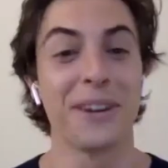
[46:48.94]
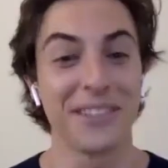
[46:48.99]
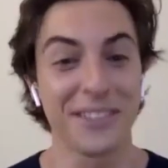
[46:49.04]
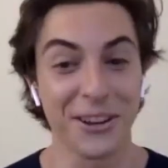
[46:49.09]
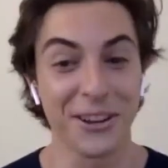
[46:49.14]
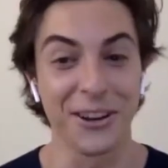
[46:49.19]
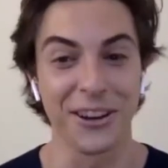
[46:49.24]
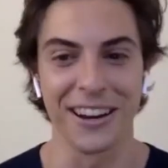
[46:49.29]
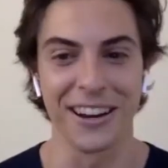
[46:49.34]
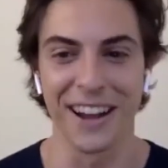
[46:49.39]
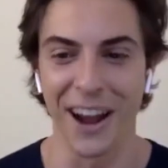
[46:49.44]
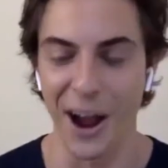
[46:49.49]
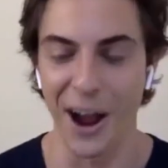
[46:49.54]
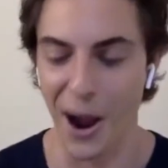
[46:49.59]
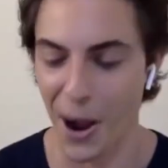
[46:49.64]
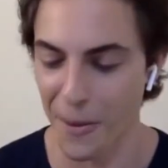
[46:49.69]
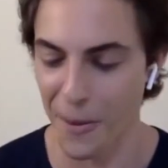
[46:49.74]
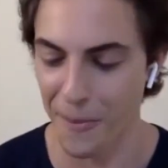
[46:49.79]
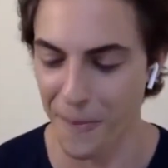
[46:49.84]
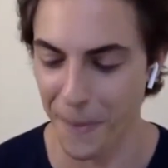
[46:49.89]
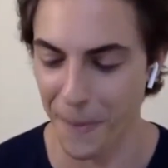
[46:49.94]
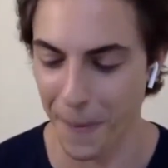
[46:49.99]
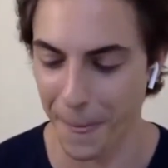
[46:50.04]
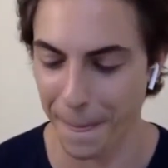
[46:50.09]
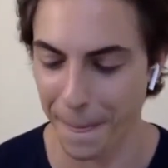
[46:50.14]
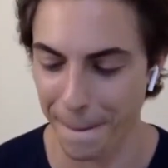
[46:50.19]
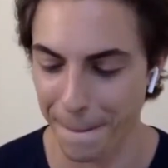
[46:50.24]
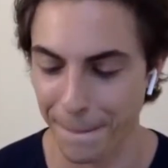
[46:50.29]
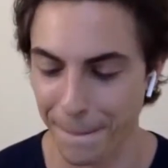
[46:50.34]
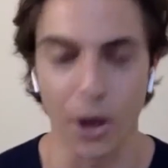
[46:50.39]
but it's good.
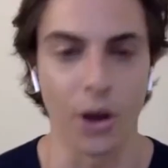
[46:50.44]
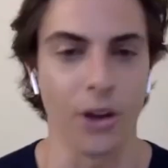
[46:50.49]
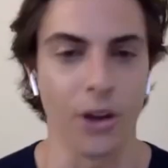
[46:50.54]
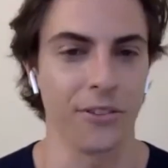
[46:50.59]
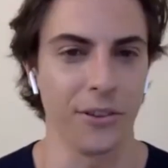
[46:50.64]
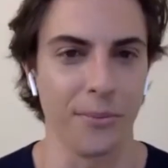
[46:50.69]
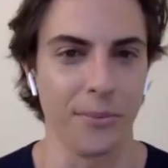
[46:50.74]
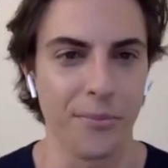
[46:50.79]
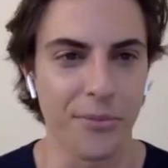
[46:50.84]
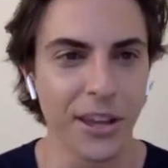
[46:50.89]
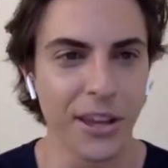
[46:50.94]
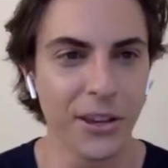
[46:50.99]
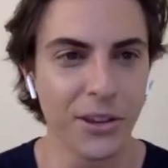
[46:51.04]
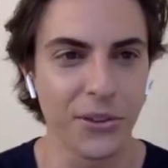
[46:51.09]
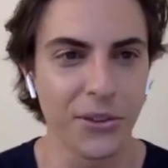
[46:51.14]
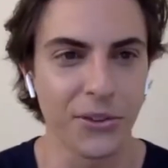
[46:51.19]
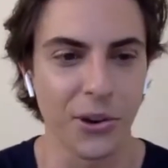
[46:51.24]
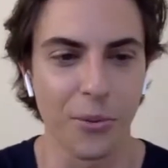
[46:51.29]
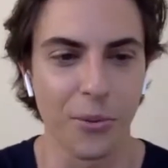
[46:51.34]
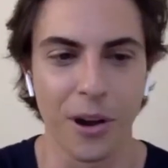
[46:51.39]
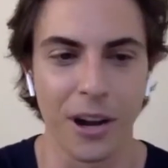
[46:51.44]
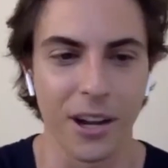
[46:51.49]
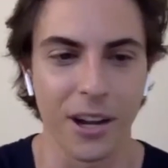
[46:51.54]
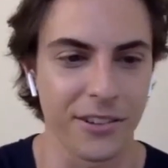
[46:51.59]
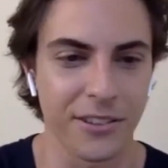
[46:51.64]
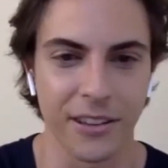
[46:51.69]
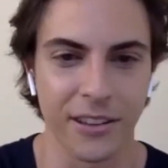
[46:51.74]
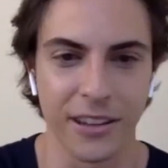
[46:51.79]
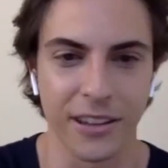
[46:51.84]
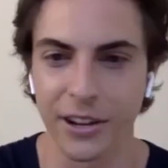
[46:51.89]
Awesome. Thank you so
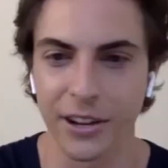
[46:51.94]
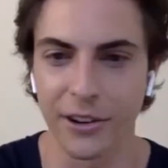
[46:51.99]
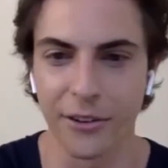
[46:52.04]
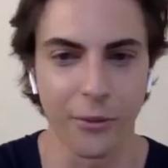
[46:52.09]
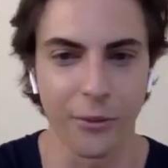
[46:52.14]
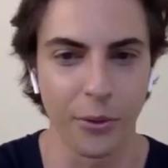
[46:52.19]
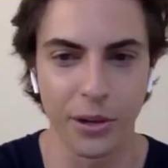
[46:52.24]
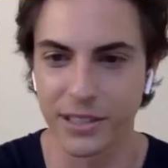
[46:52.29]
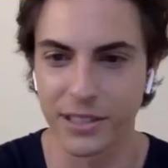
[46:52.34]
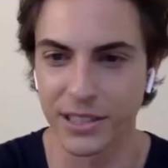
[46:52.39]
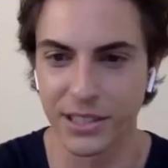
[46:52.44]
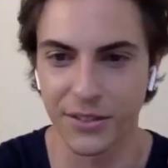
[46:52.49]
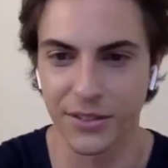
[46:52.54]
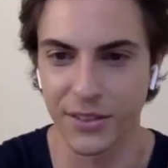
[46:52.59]
much, Delaney. Your voice is